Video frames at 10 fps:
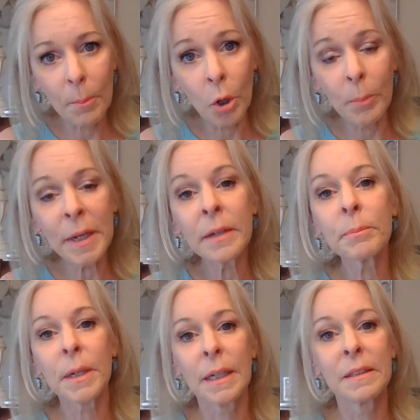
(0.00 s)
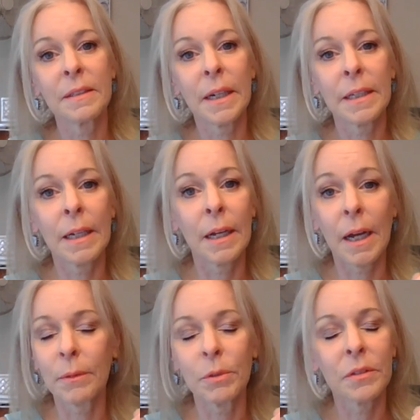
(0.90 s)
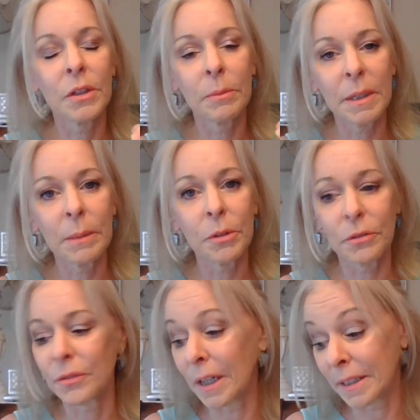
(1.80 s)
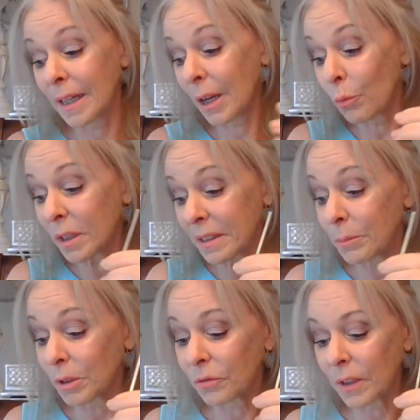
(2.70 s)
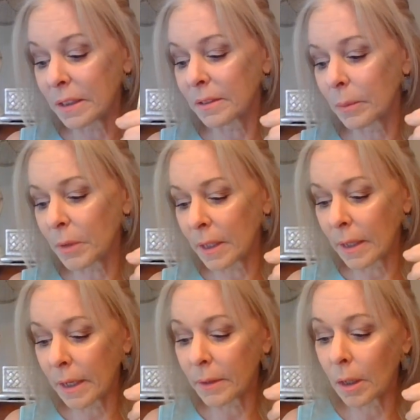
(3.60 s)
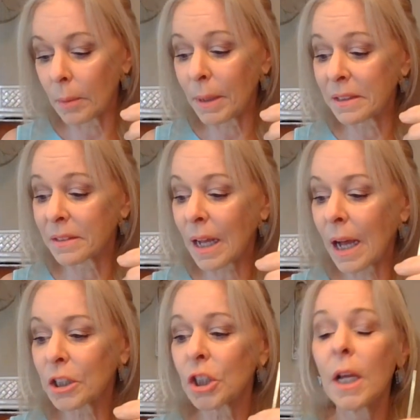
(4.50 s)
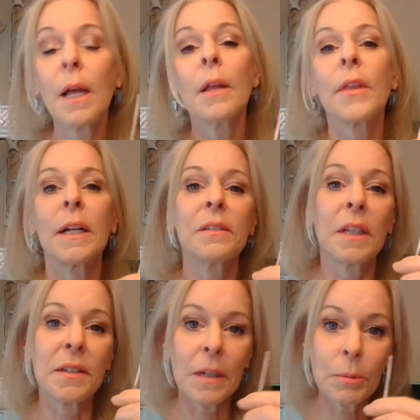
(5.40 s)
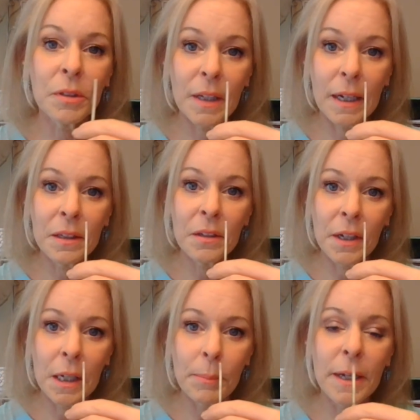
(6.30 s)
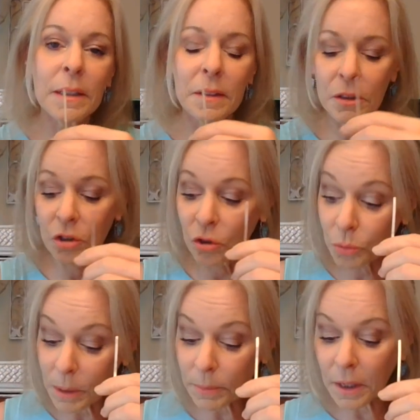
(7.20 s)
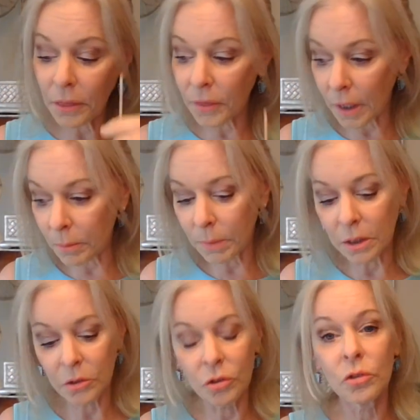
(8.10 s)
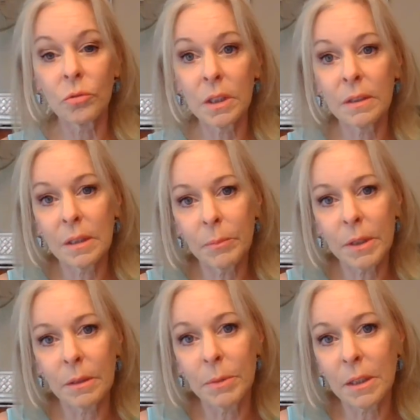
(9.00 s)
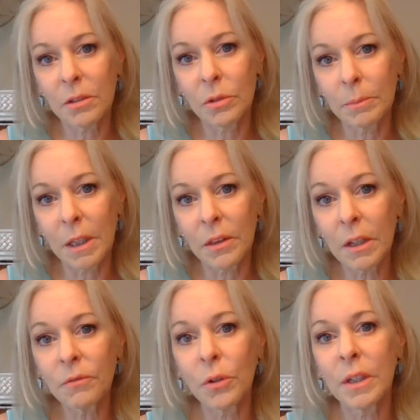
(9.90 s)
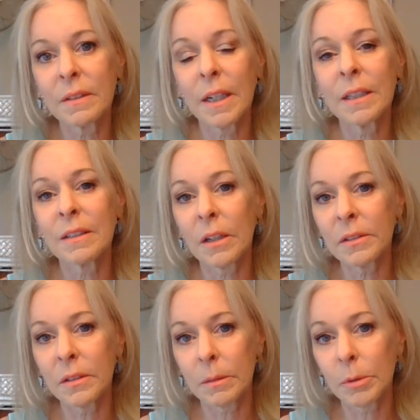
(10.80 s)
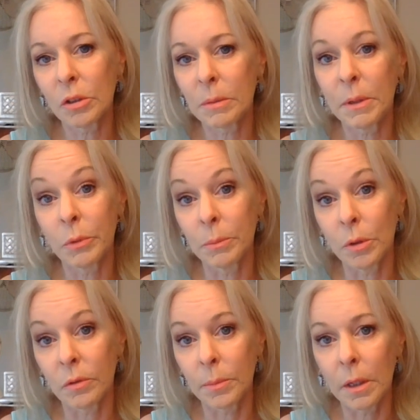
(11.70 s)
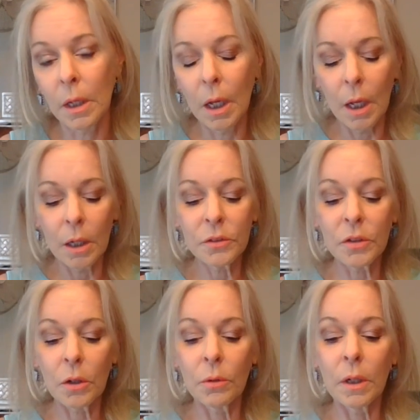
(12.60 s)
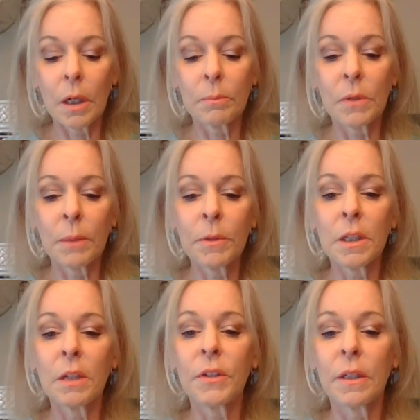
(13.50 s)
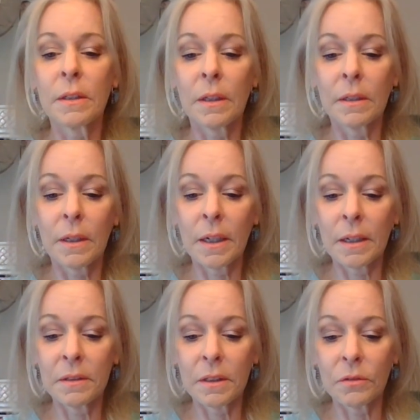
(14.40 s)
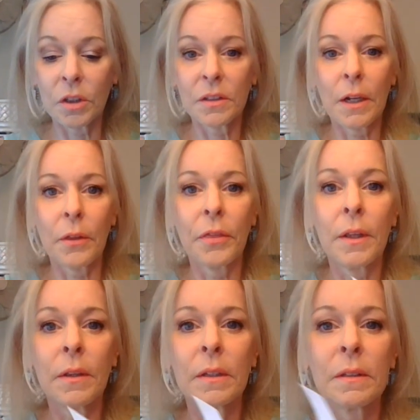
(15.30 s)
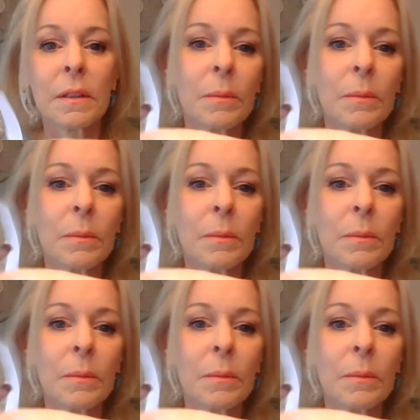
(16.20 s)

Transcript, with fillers: permanent, but I decided I, I was going to be able to find, I was able to find something that uh, by Scotch that is a double-sided tape, and it's extremely thin because you do need something to be extremely thin for this, and it's also supposed to be removable. So um, I'm going to give you a, a, an idea of just how thin this